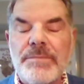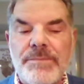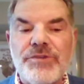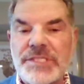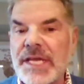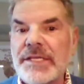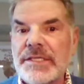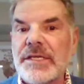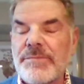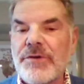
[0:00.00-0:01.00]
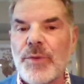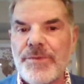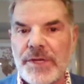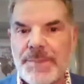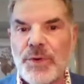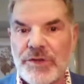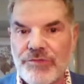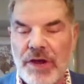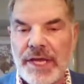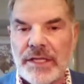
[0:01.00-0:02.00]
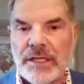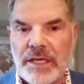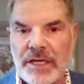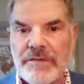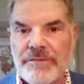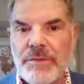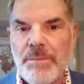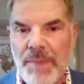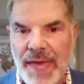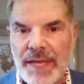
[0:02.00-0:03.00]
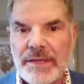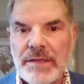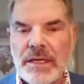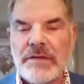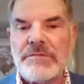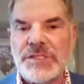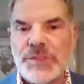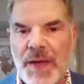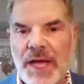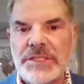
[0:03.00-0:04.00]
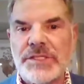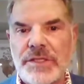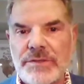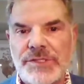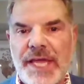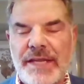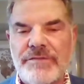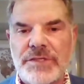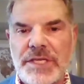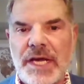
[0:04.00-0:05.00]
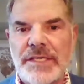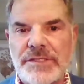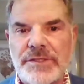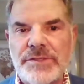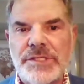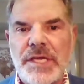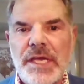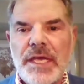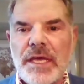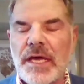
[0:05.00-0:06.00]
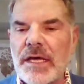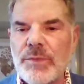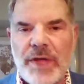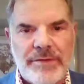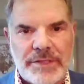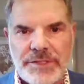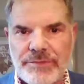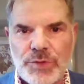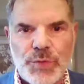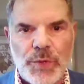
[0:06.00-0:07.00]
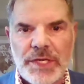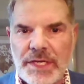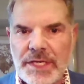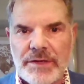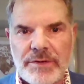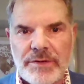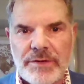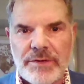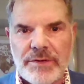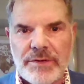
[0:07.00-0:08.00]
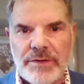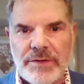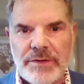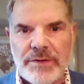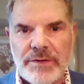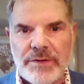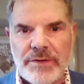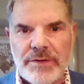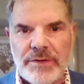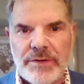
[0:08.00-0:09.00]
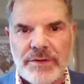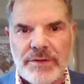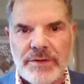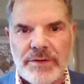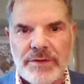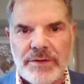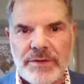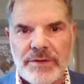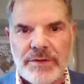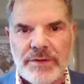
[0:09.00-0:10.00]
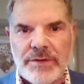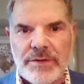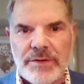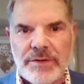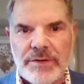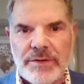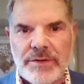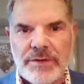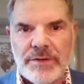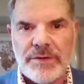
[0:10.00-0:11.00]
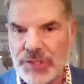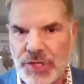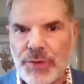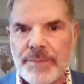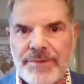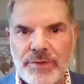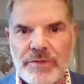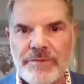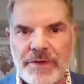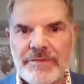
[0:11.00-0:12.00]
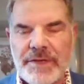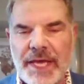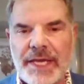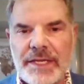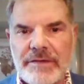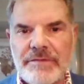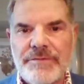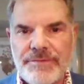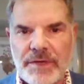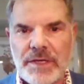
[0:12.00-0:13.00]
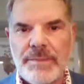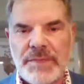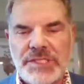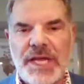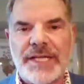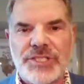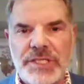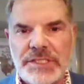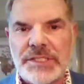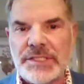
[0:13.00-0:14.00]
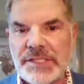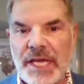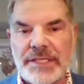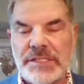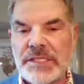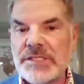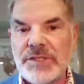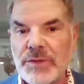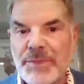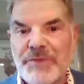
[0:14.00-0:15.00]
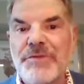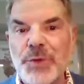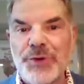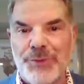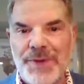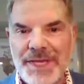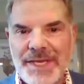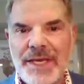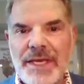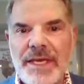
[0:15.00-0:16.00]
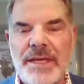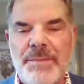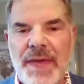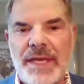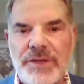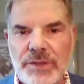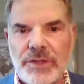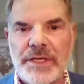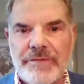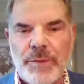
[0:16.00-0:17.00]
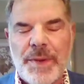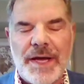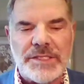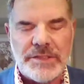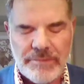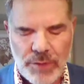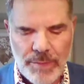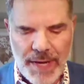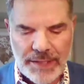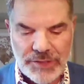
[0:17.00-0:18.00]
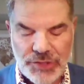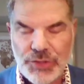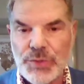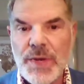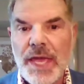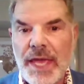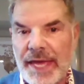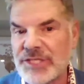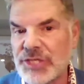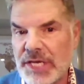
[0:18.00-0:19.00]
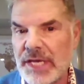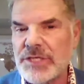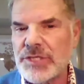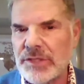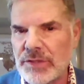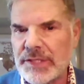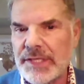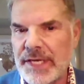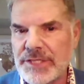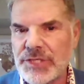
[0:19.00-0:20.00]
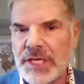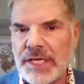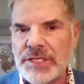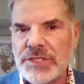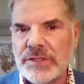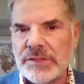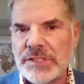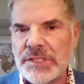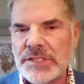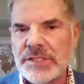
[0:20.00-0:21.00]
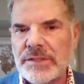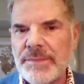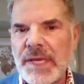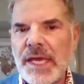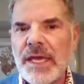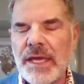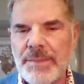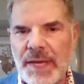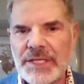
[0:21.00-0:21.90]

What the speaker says: present inappropriate portrayal of men. Respond to those advertisers, whether it's through tweeting or through Facebook or other social media, that you don't approve of negative, misogynistic, sexist, or buffoonery in men. You're looking for positive role models. 2, education. Look at the educational system and make